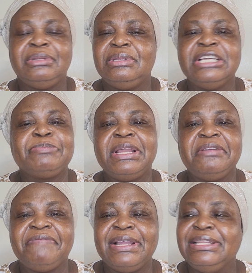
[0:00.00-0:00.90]
despite the
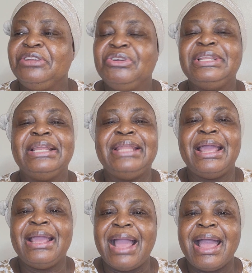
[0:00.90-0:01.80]
fact they know that
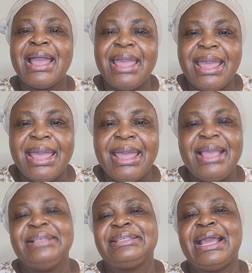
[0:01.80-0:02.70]
there are
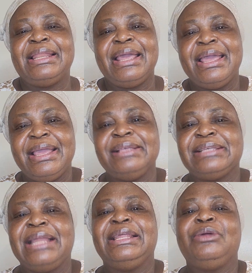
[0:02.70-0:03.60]
AS and AS
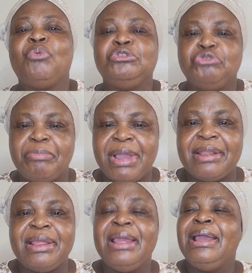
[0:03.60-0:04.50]
and they want to
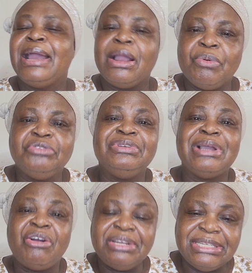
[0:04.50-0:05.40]
marry, I want
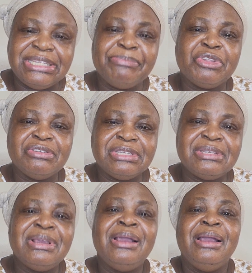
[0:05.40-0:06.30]
all these symptoms,
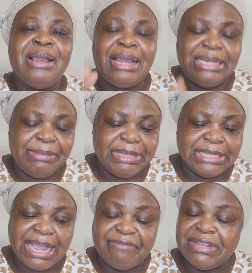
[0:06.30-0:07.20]
and
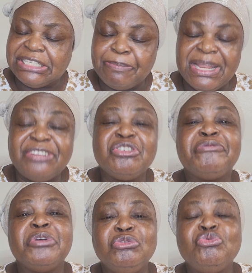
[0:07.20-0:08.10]
I've explained, just
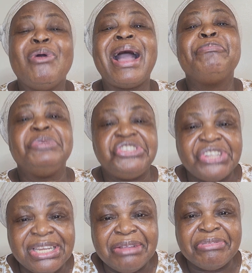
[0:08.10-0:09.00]
for you to
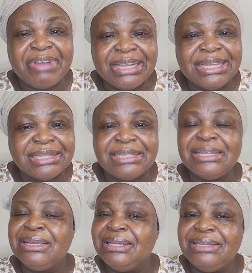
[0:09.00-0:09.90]
appreciate the fact that
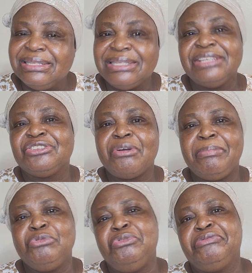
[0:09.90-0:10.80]
this thing is
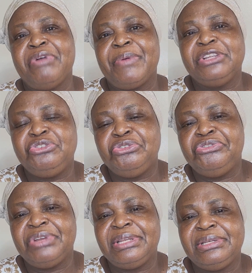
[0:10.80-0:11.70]
not good for our
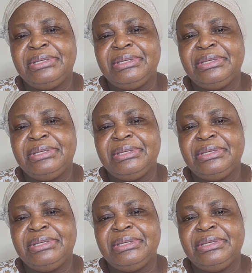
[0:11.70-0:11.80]
children.